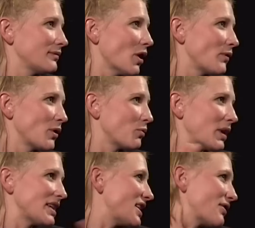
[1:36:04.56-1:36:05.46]
offer you a
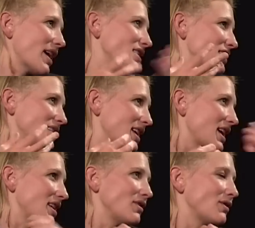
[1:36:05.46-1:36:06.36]
place at their
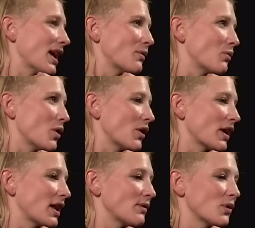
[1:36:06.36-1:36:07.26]
agency and you get
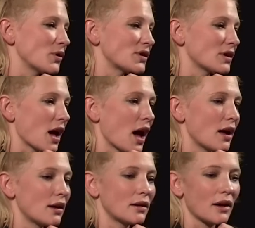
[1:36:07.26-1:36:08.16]
work. And of course,
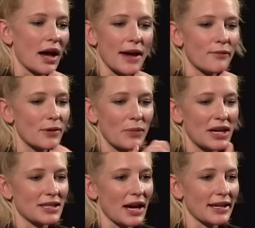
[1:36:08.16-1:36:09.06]
every
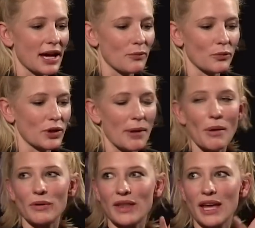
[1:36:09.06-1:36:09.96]
piece I come, come
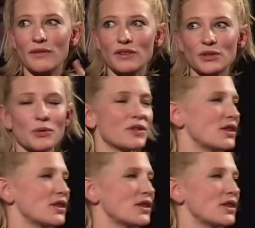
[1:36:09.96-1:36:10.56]
up with, the head of the school